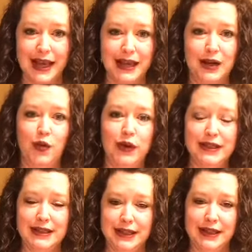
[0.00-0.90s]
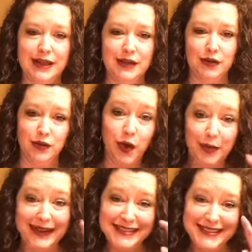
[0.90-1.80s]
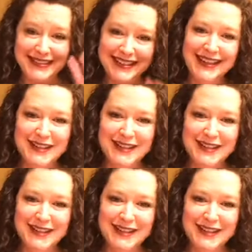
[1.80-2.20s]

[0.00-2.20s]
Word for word: and we did aerobics